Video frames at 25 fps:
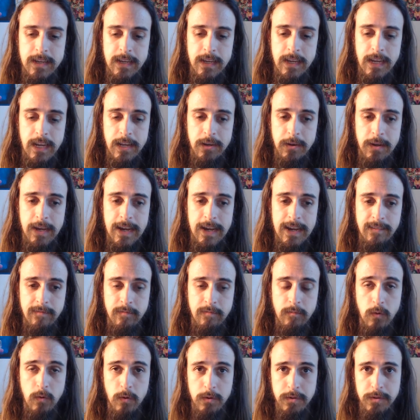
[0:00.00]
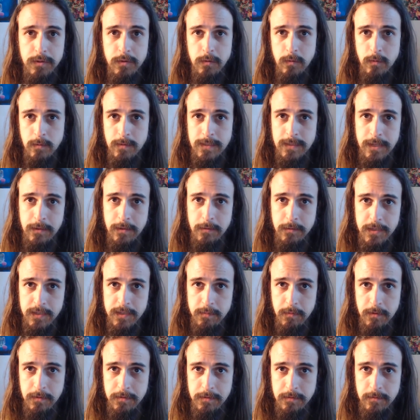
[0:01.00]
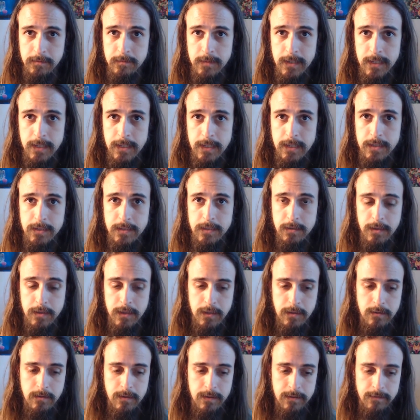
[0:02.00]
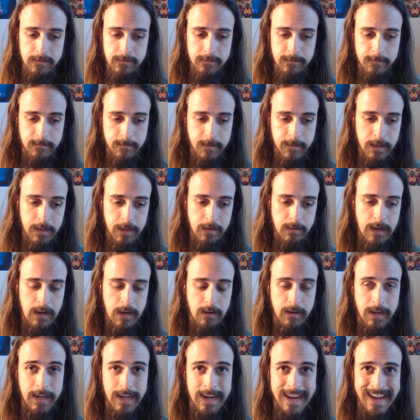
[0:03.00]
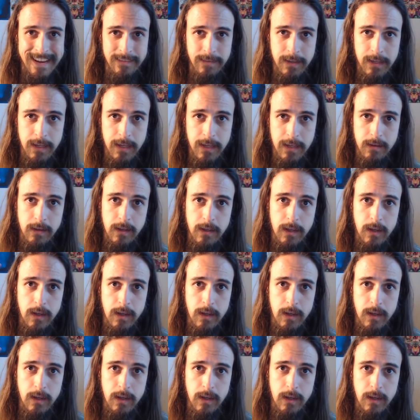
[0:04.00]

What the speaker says: and you have more tools at your disposal so that you can figure out and navigate